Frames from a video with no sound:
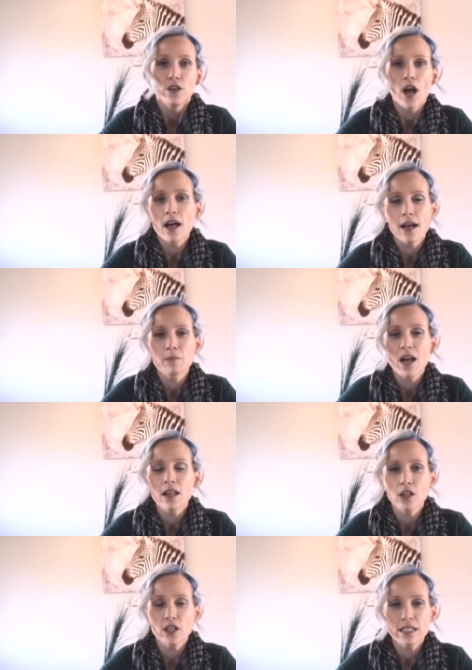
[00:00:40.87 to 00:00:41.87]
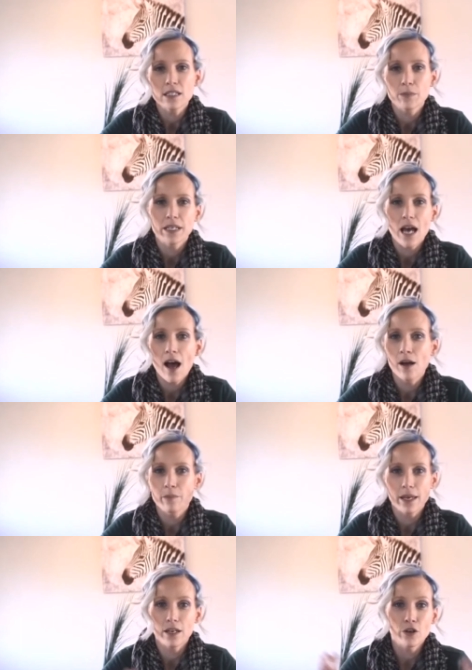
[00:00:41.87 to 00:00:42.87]
Not, I'm not looking to become
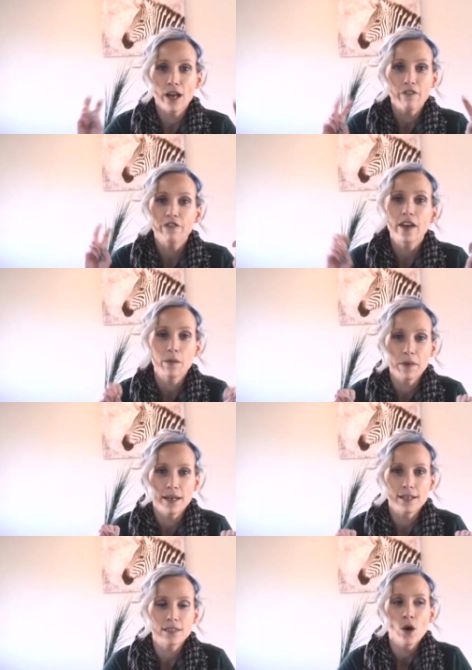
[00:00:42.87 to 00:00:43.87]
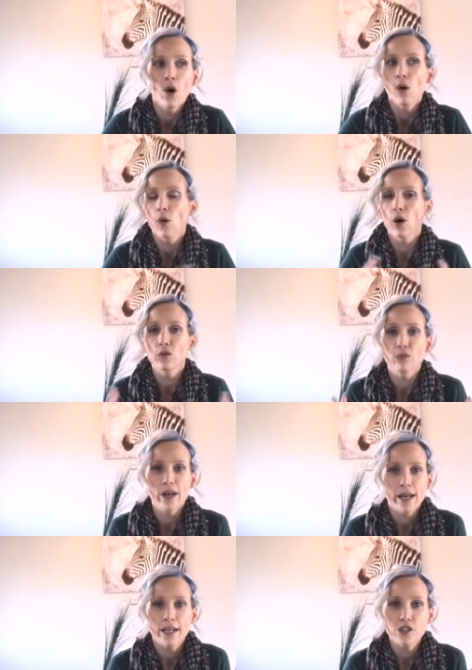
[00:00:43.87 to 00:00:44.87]
internet famous or
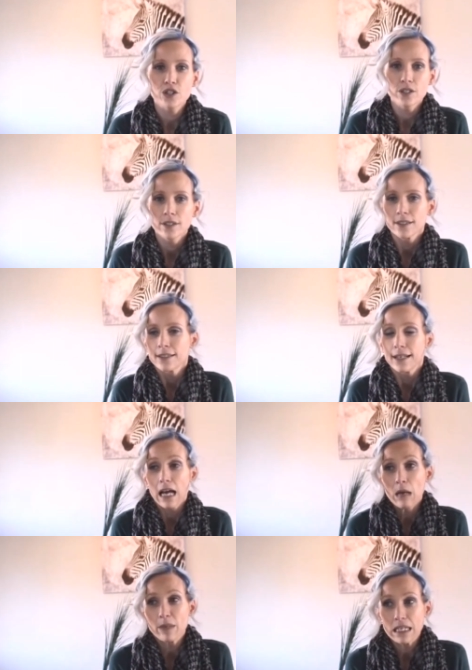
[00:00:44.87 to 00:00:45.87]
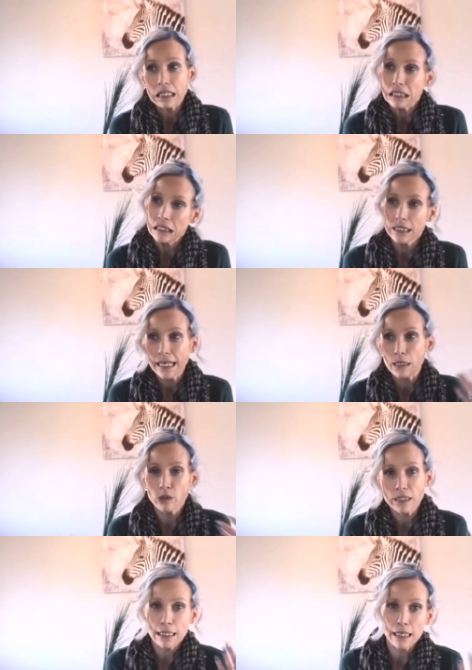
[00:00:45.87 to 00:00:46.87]
rich. I mean, I
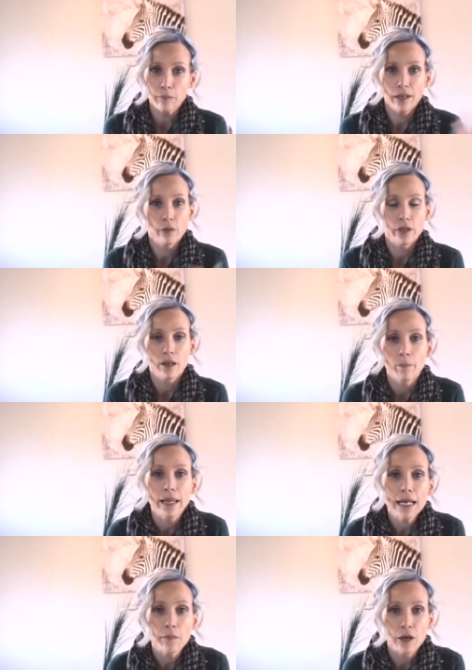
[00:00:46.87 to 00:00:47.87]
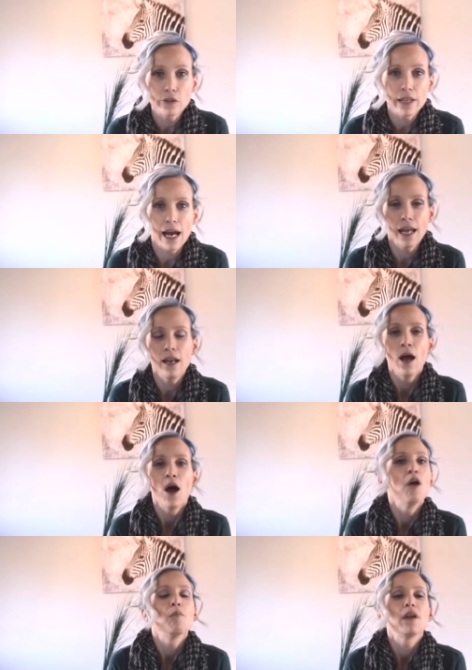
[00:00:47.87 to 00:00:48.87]
don't think anybody would complain about that,
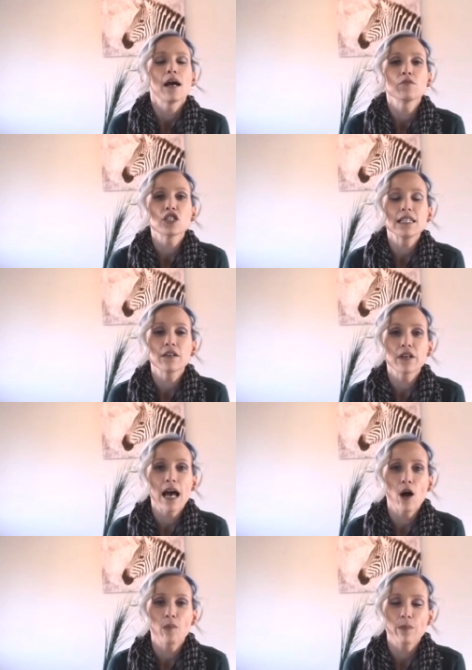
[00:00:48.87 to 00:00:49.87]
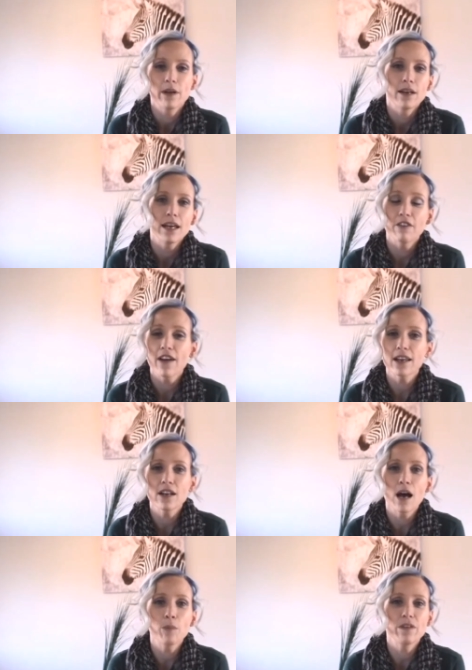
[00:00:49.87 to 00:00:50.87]
but I'm just here to help. If I
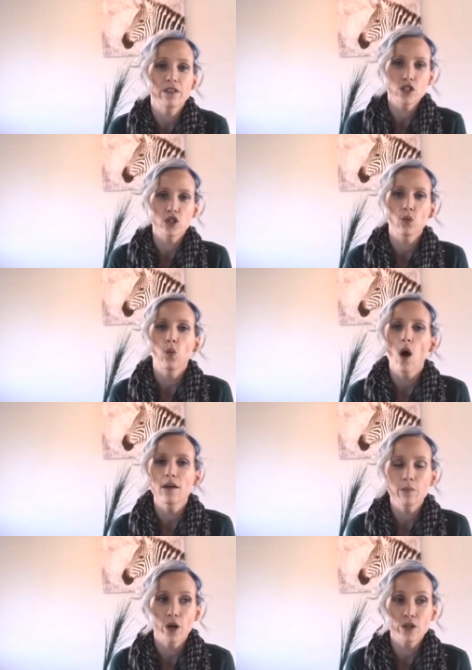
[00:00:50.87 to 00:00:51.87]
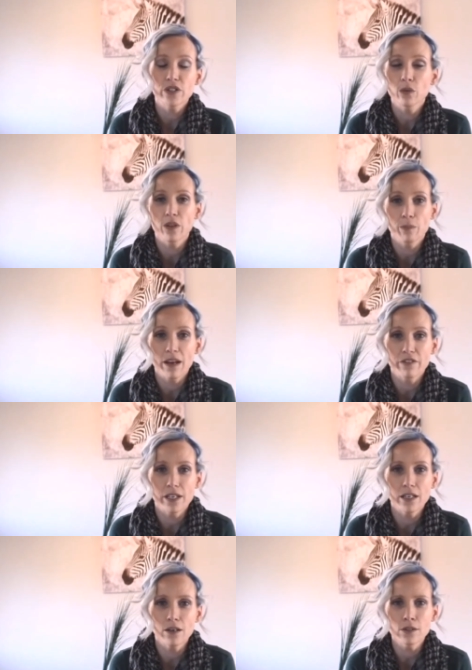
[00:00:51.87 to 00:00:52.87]
could help even just one person with my
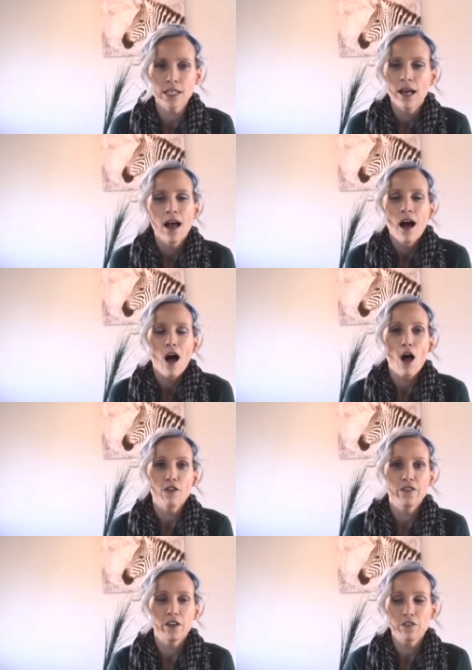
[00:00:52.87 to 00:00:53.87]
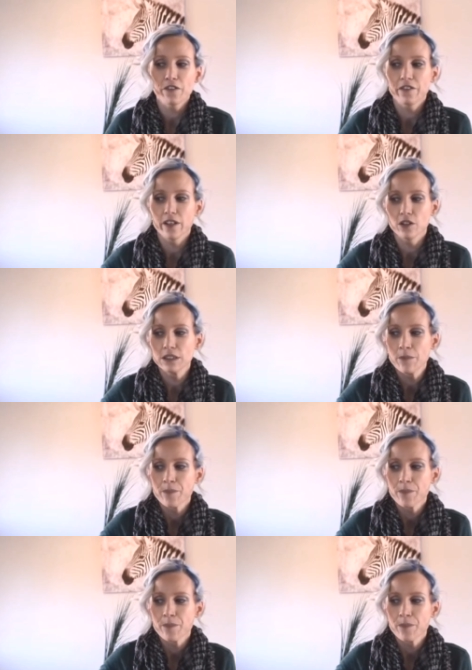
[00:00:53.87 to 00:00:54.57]
videos, I'll feel fulfilled.